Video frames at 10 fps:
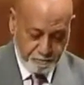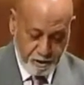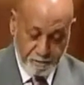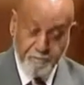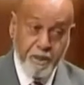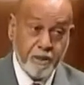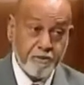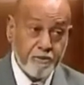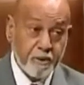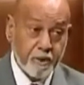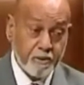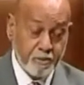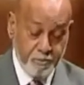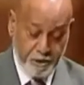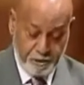minutes
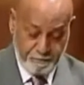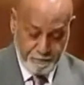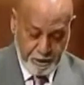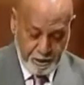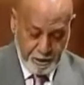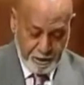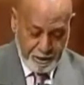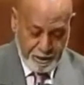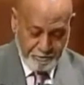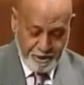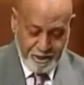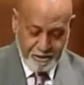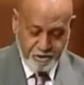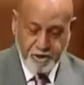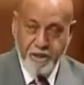to me. I
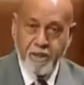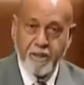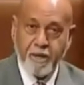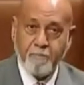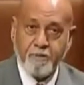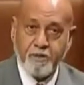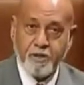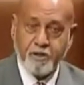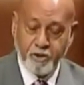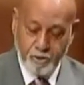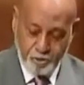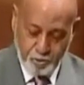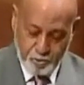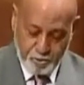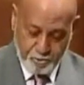rise today in opposition
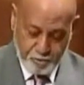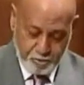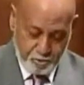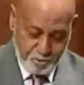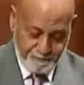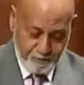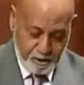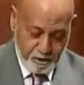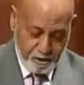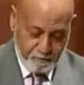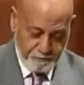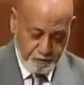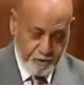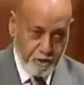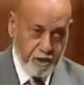to the rule
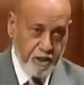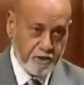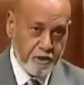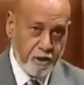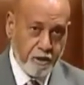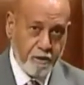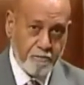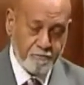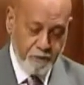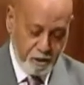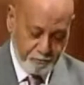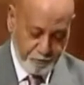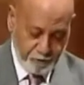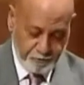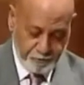for H.R.
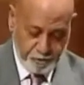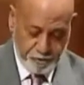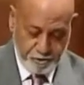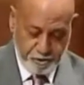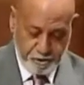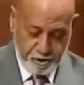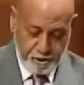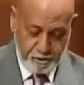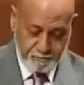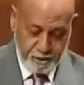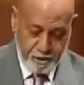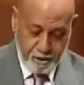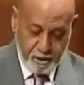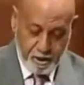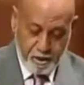4413,
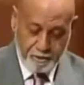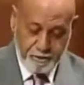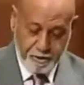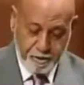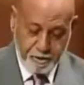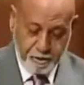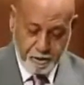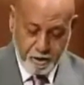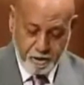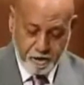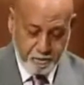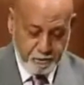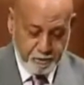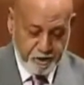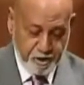the Customer
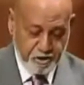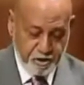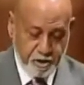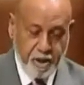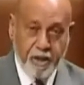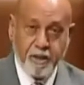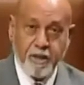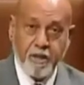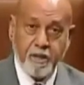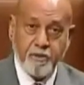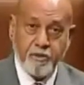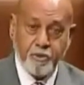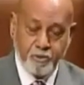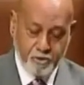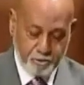Protection and End
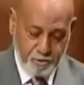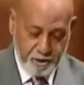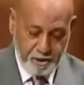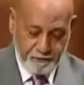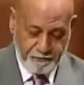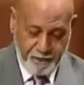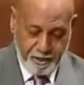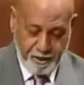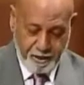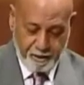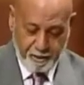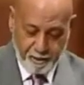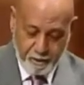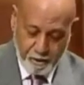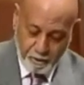User Relief Act,
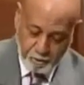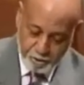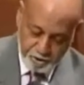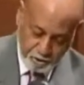which